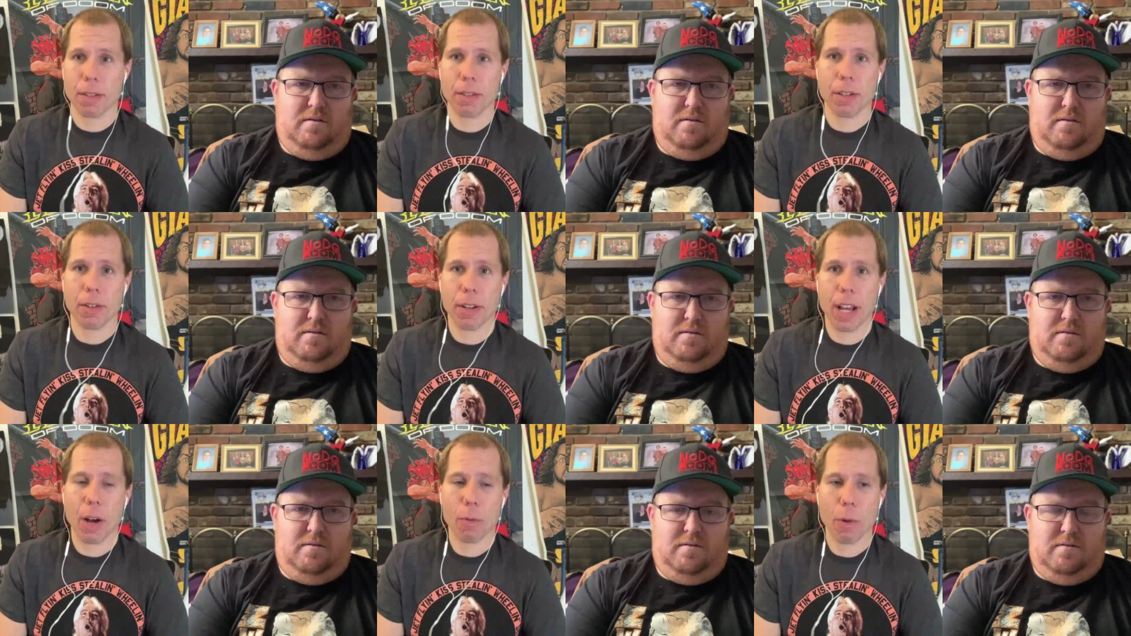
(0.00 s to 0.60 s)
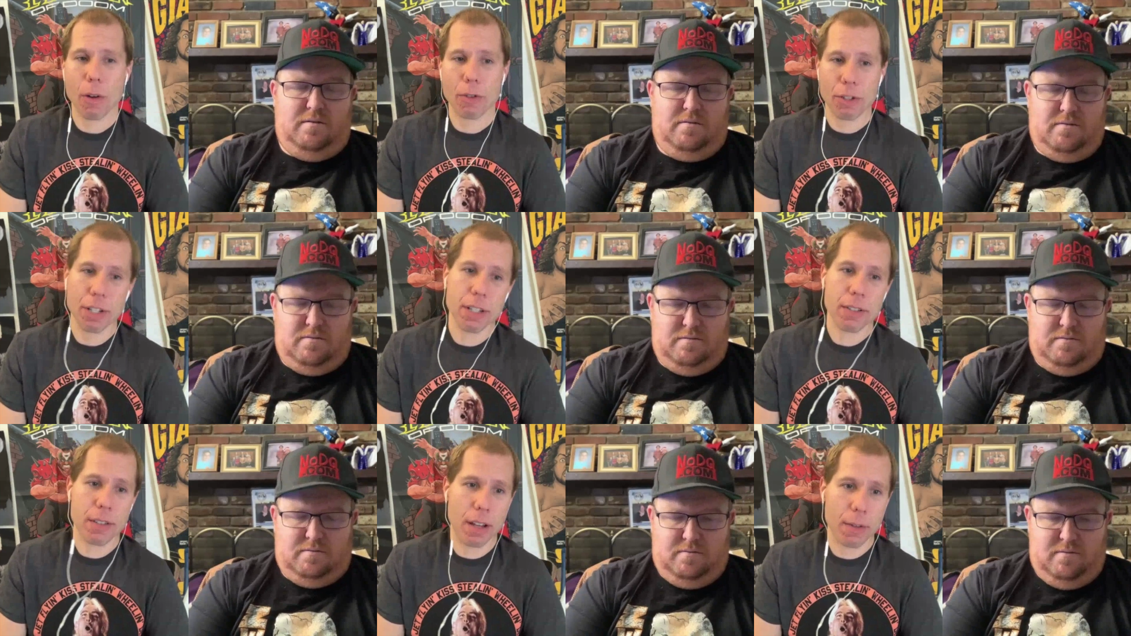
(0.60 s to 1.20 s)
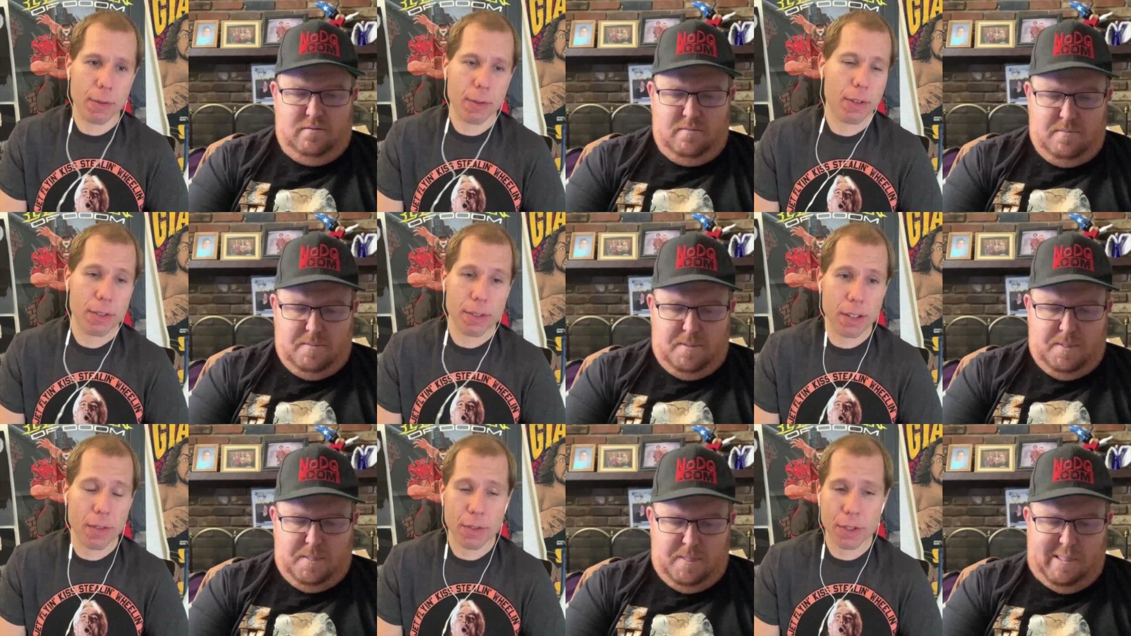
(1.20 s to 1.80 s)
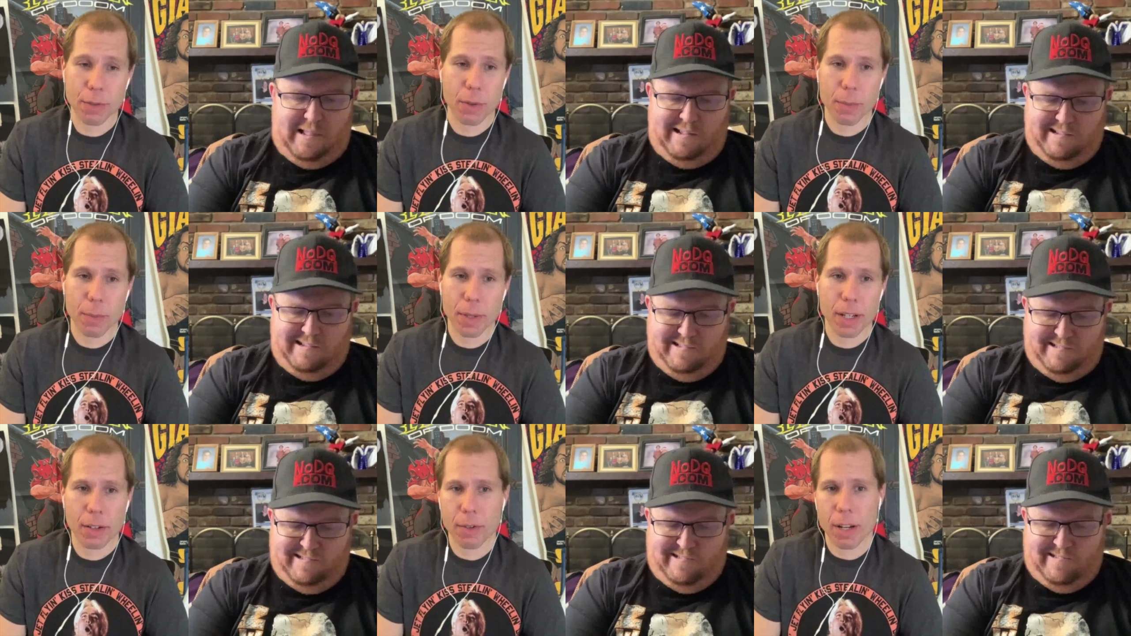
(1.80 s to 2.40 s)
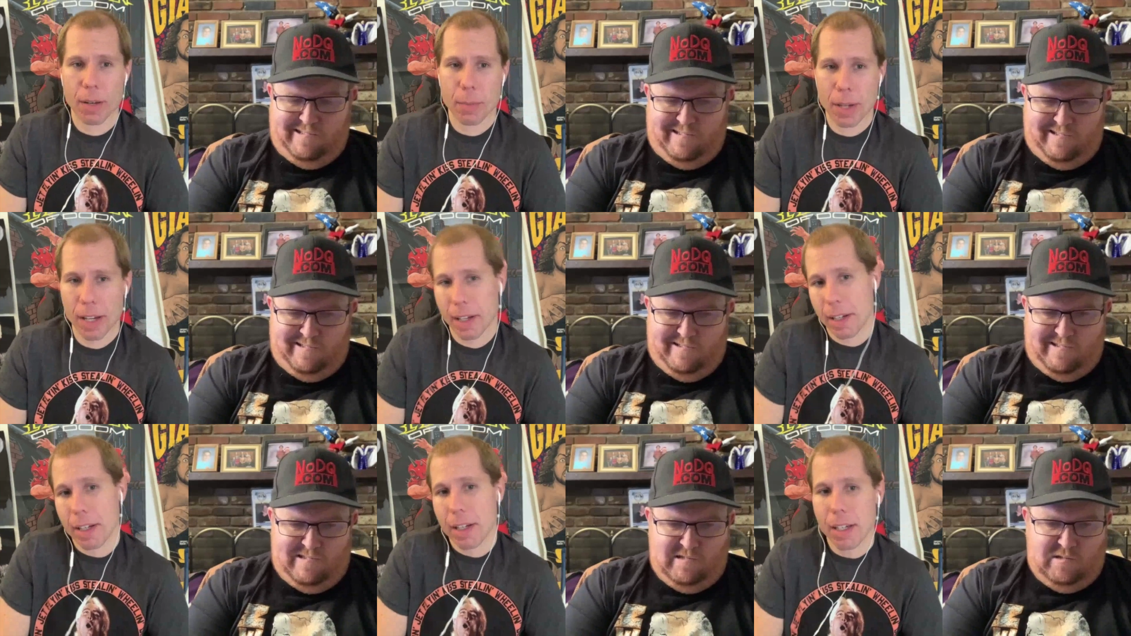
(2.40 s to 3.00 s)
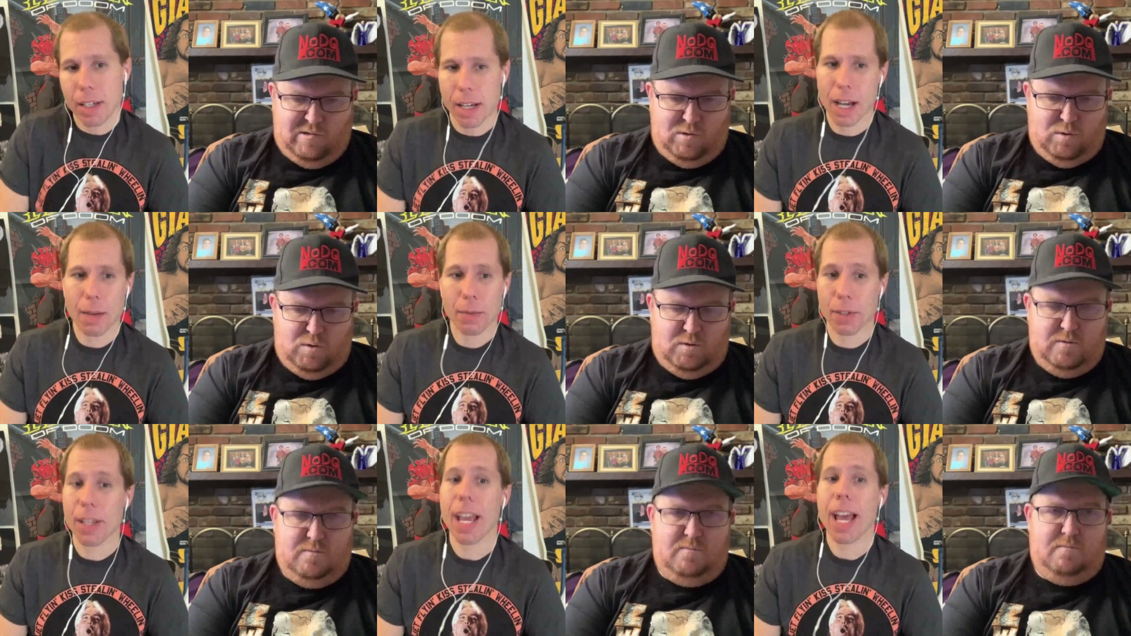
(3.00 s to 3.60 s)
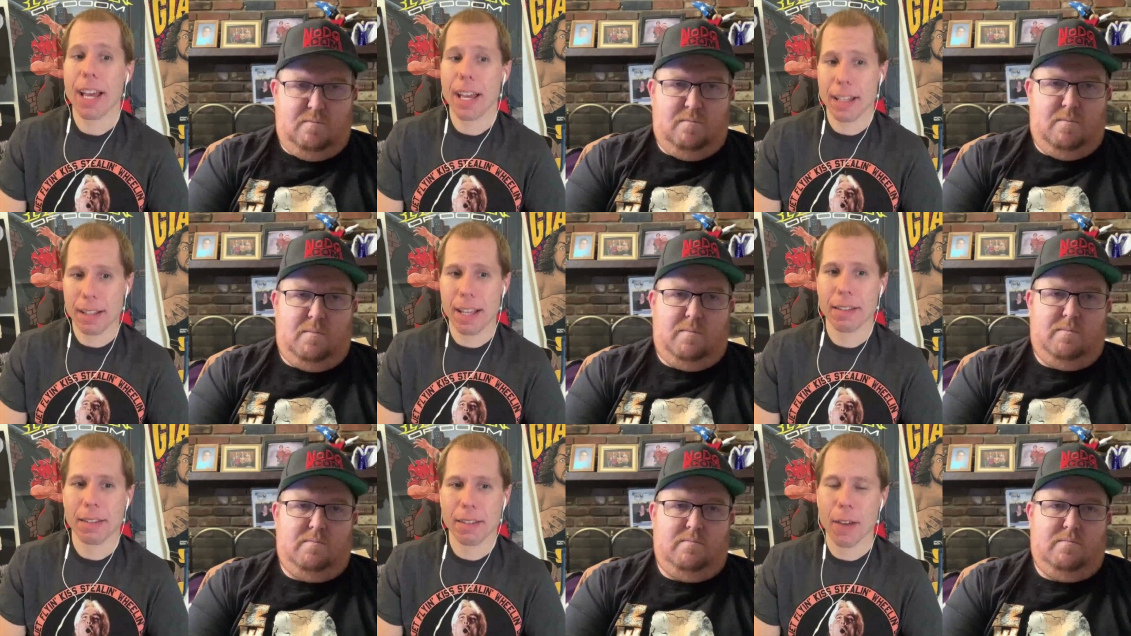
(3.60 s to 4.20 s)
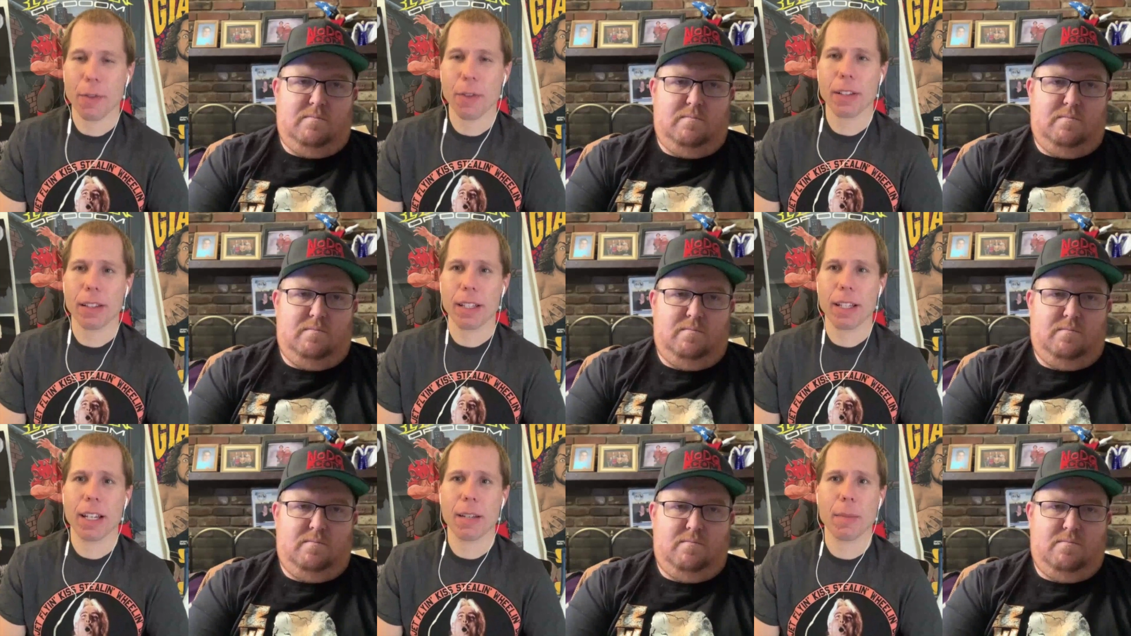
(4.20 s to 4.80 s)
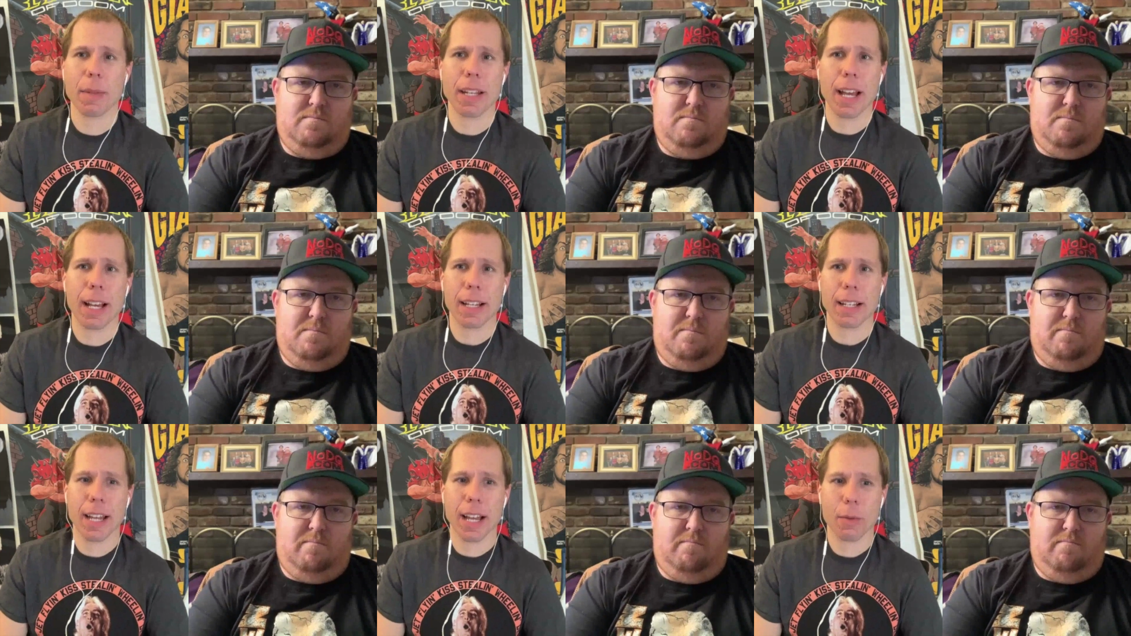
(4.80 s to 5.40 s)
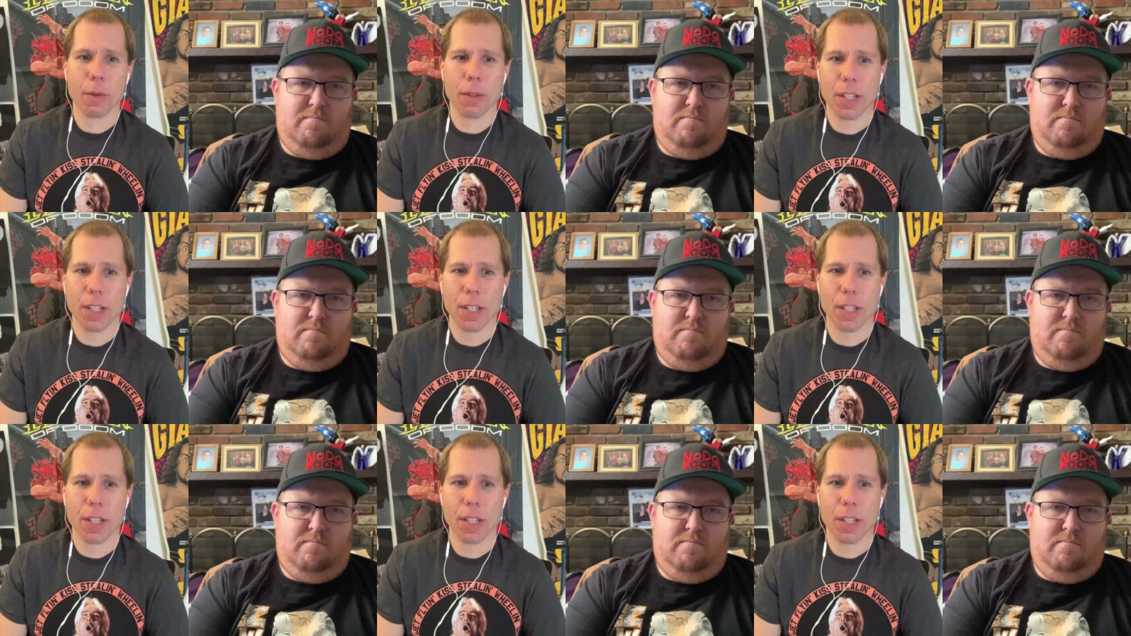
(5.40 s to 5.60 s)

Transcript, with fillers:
Speaker 1: considering how well she's done for herself, she would be a great pick. Um, so yeah, it, it's definitely going to be neck and neck